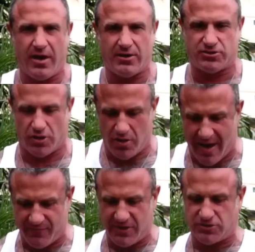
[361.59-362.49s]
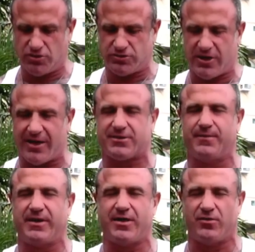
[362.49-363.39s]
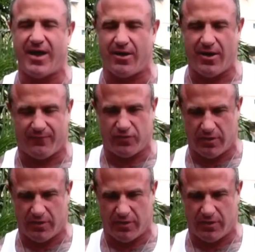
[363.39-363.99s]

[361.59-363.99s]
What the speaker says: And so you have these two thoughts coming together. Now you have